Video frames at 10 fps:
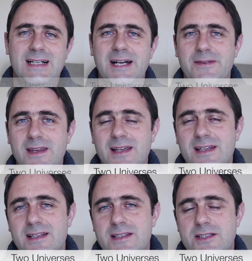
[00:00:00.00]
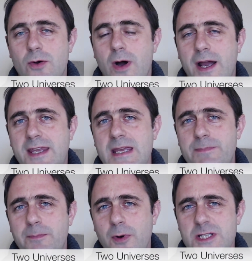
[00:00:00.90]
Hi. So I
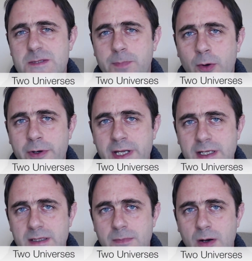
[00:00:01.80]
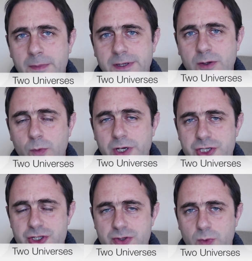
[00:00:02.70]
keep postponing the moment in
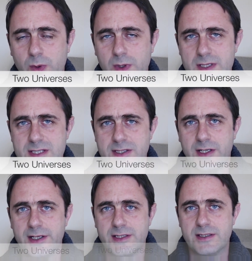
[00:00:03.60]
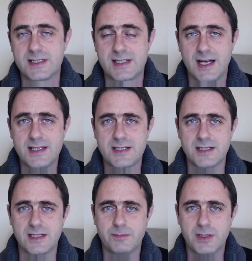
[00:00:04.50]
which we will start
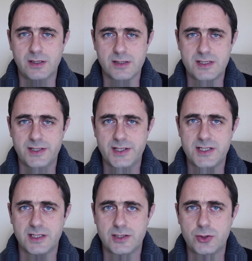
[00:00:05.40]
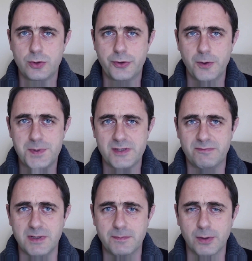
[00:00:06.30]
discussing because there's two groups of
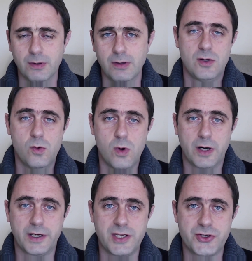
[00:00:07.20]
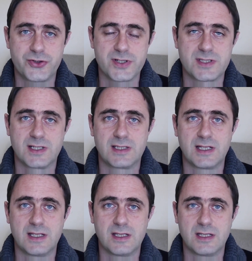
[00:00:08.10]
people who are interested
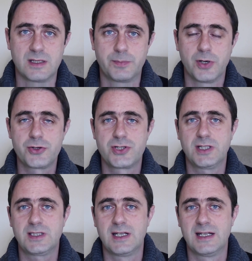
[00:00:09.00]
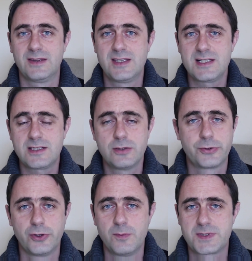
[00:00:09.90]
in the project, and these two
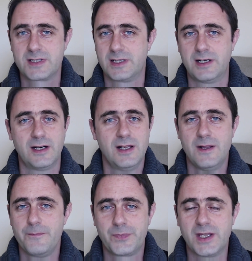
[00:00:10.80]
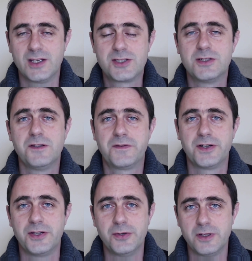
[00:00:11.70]
groups are in two
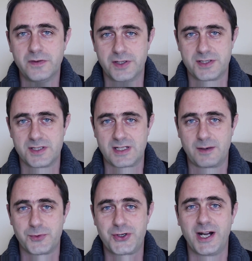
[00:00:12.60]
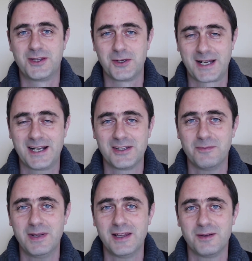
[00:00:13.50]
different universes, and I'm trying to kind
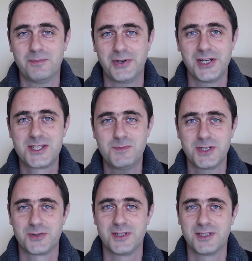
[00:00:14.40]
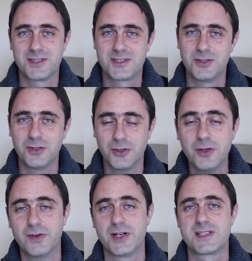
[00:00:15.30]
of build a bridge between these two
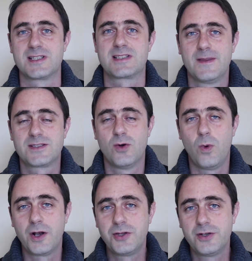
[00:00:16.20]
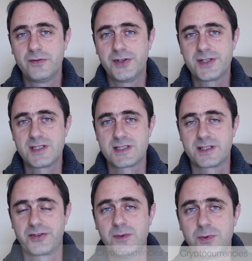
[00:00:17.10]
universes. So one universe is the
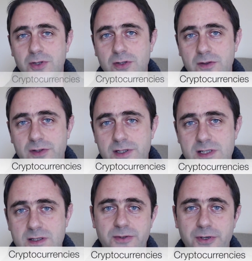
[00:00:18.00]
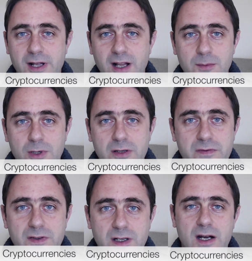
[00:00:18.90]
crypto universe, realm
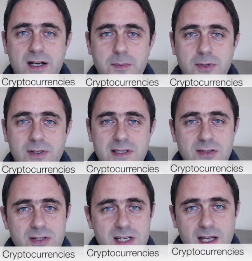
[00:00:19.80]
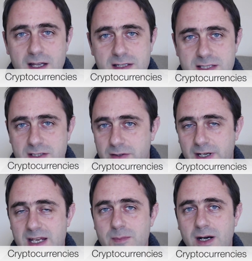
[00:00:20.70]
of crypto enthusiasts or
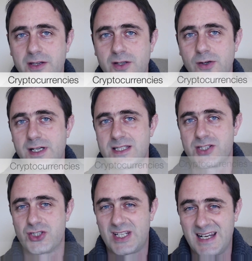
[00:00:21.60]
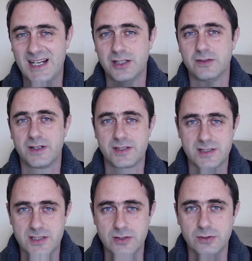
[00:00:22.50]
anybody who has kind of
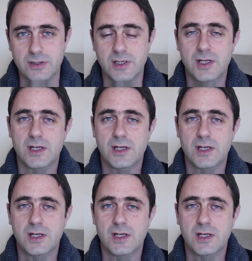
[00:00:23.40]
understood